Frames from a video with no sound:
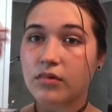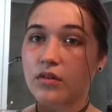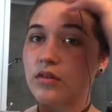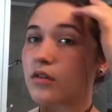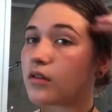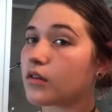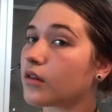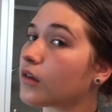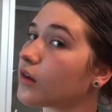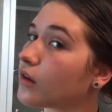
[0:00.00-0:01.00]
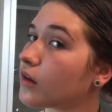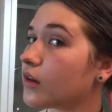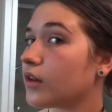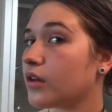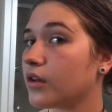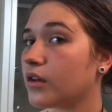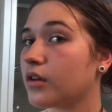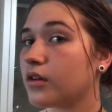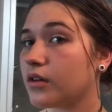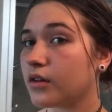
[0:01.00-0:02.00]

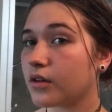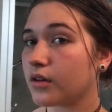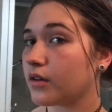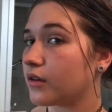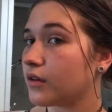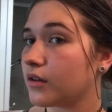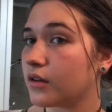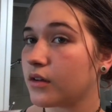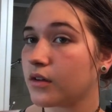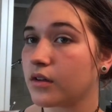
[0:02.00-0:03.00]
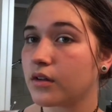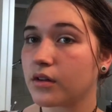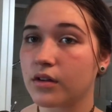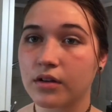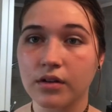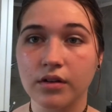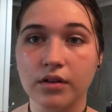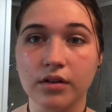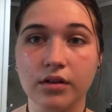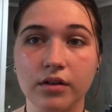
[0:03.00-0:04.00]

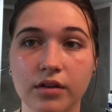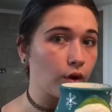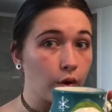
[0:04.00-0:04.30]
(silence)